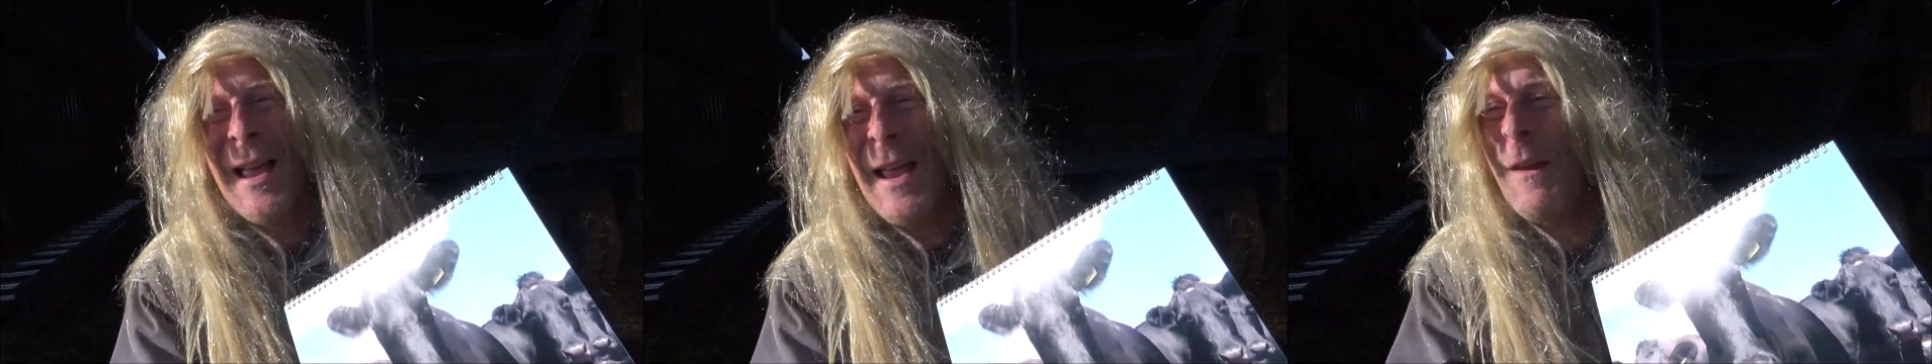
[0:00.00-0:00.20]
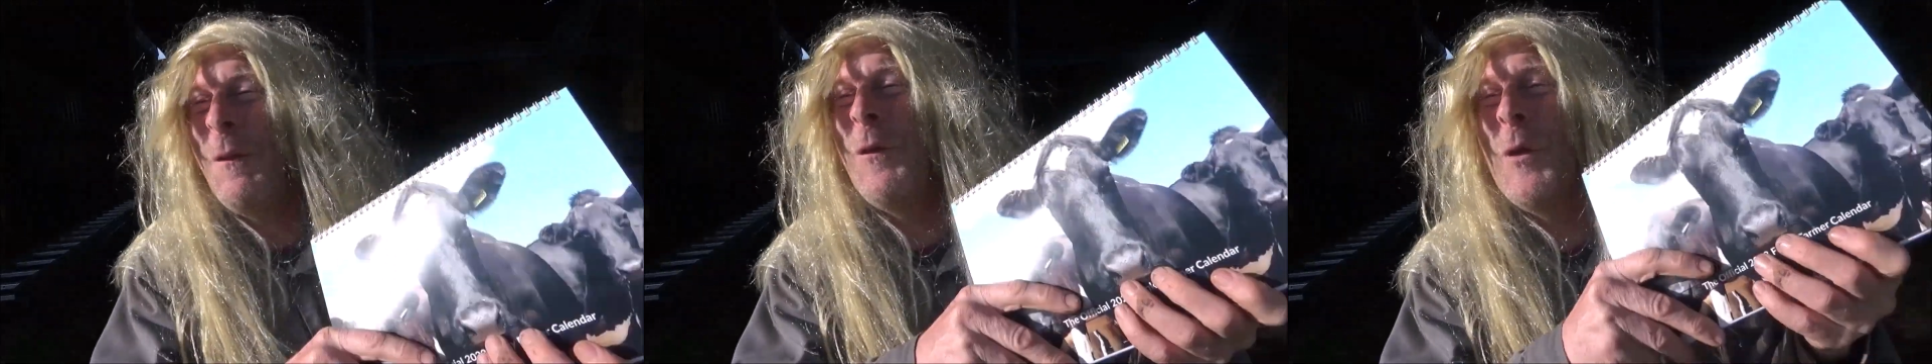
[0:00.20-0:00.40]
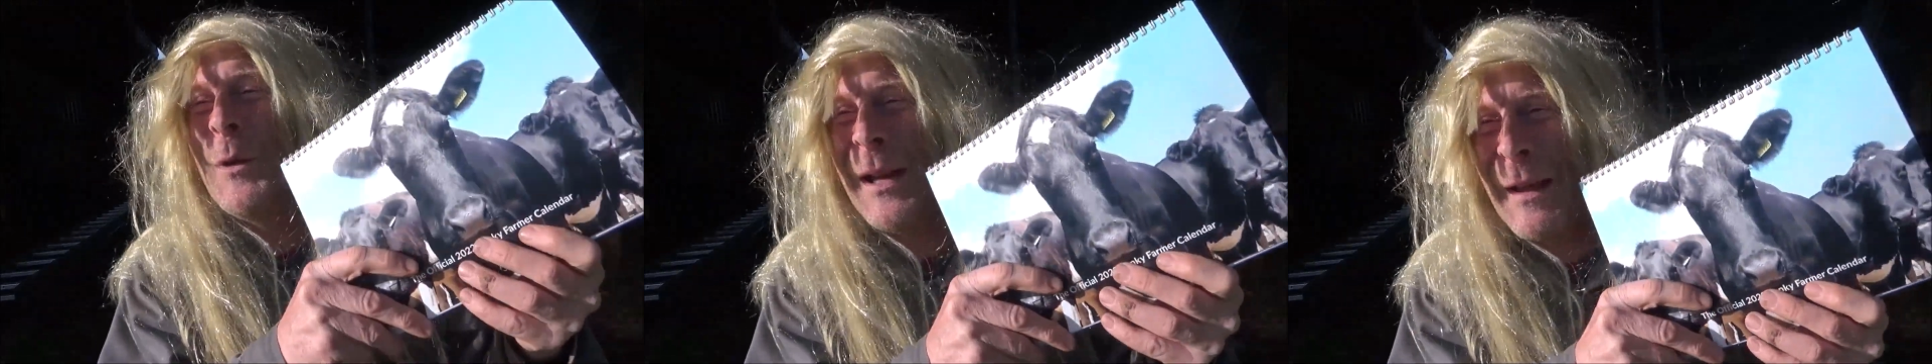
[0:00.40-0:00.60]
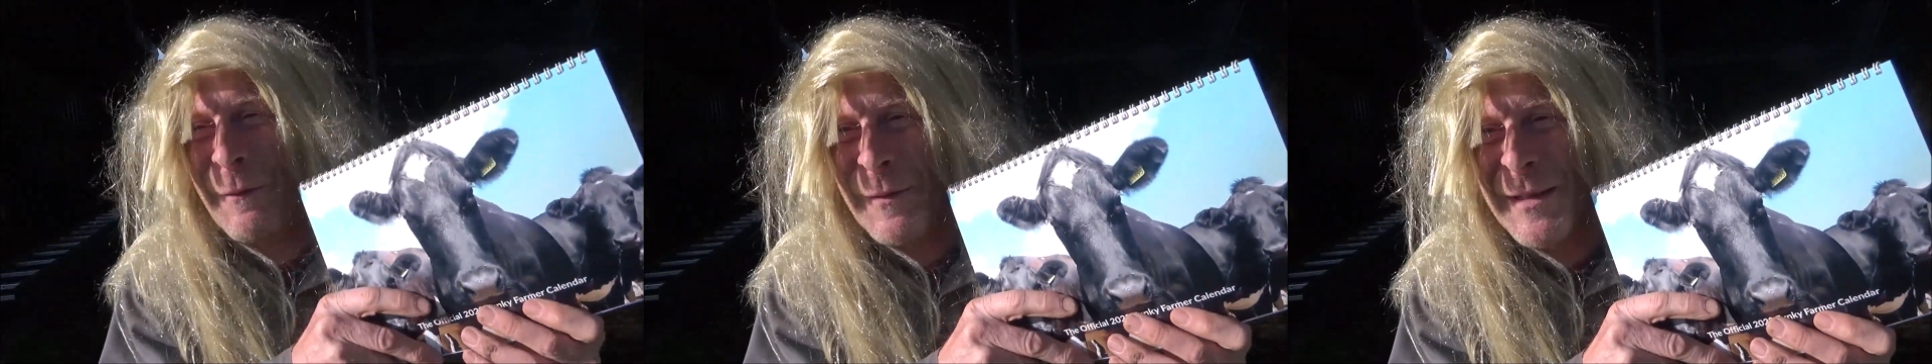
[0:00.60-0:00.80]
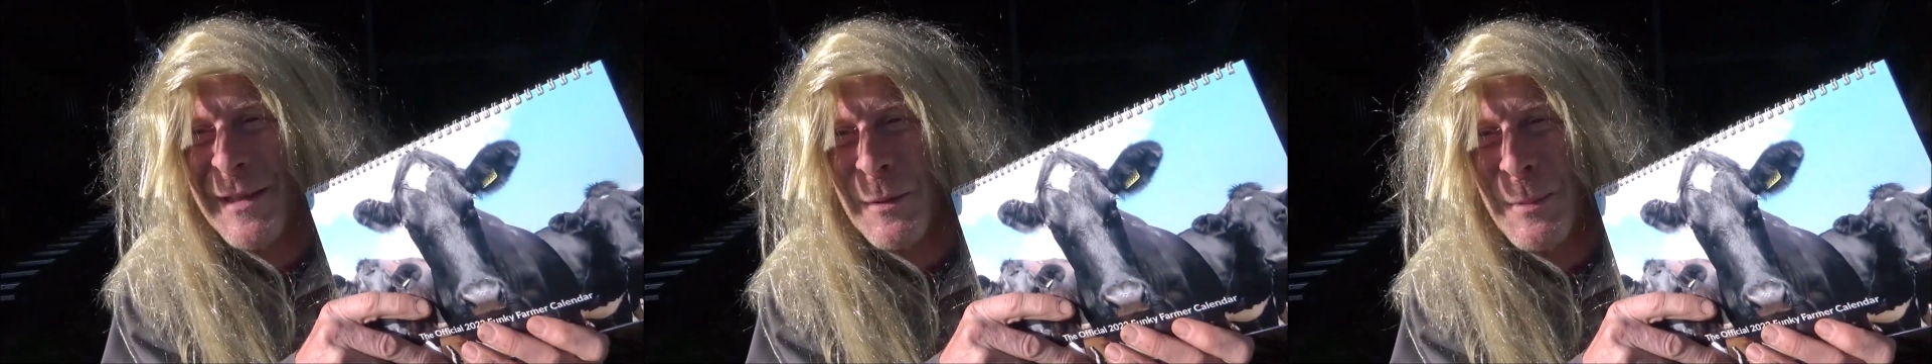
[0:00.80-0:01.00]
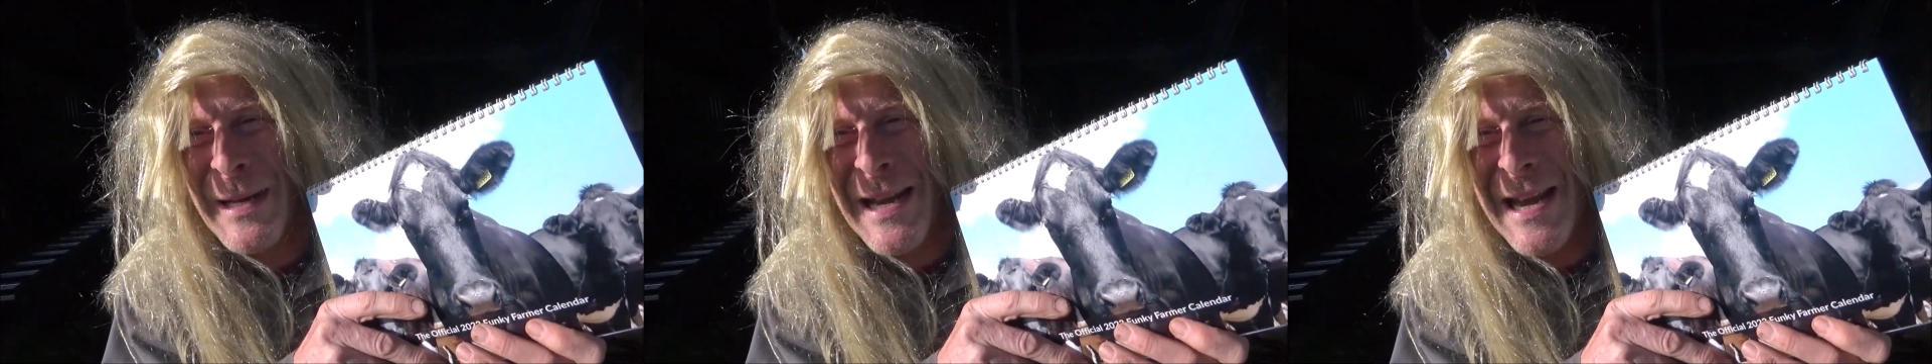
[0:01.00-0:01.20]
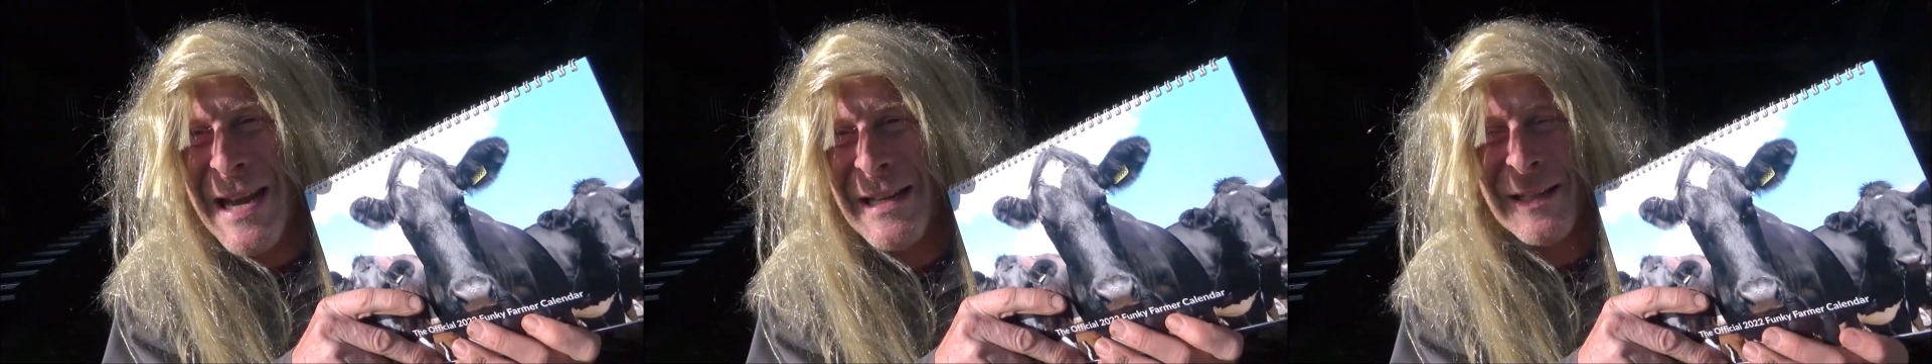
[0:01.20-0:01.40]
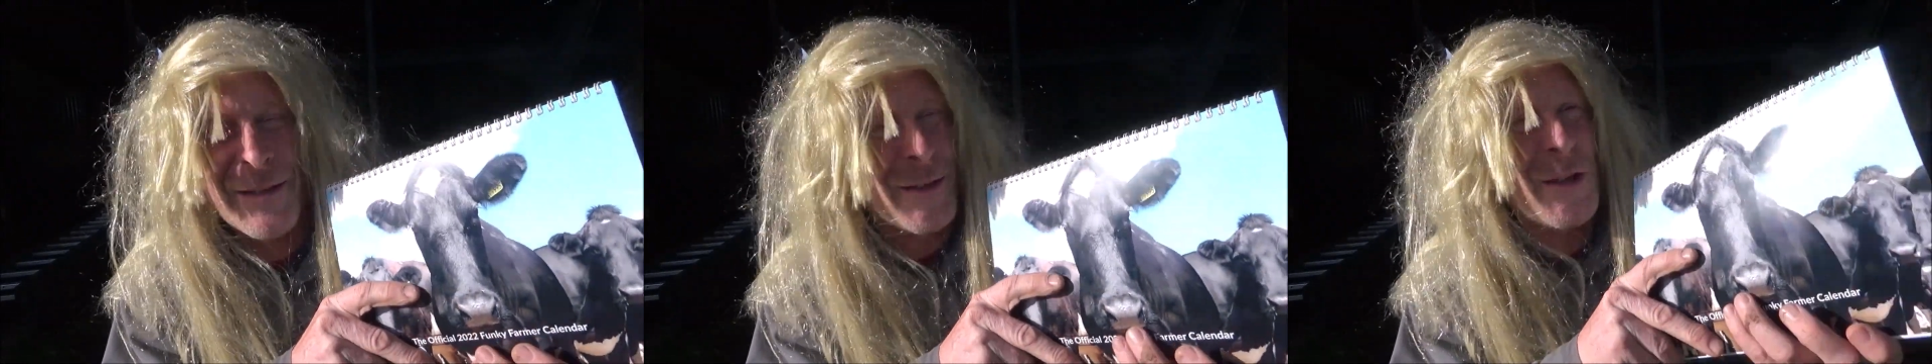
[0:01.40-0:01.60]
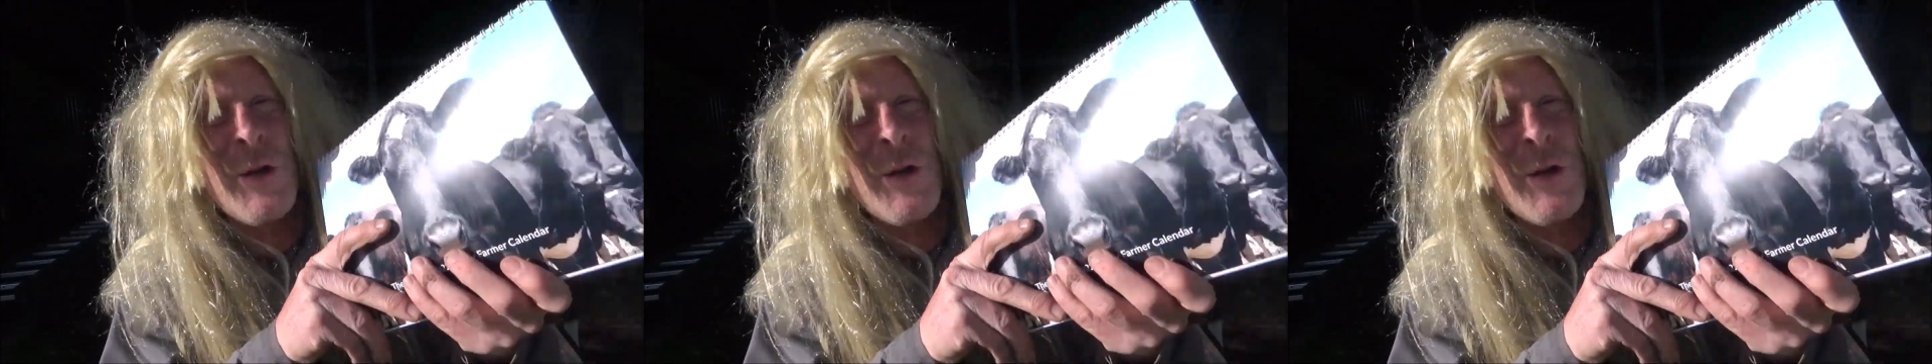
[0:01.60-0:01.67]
if you live in Sweden.